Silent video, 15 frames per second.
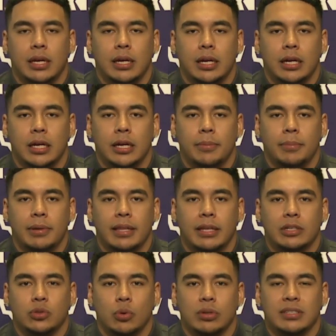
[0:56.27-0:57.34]
Um, and then
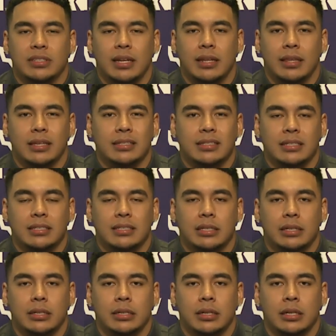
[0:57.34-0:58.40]
towards the end of the
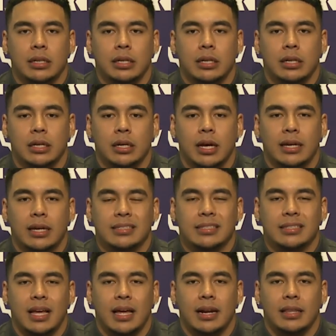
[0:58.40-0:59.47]
season, I
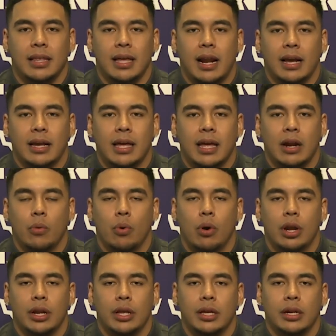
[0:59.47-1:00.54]
decided that I kind of
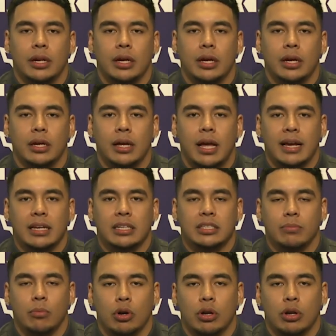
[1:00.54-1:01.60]
wanted, uh, I guess, a
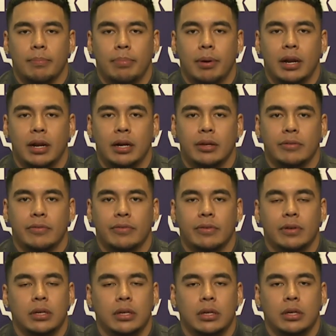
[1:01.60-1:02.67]
competitive
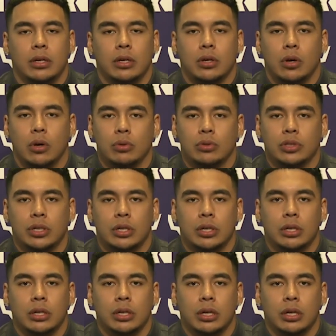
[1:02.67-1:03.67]
culture.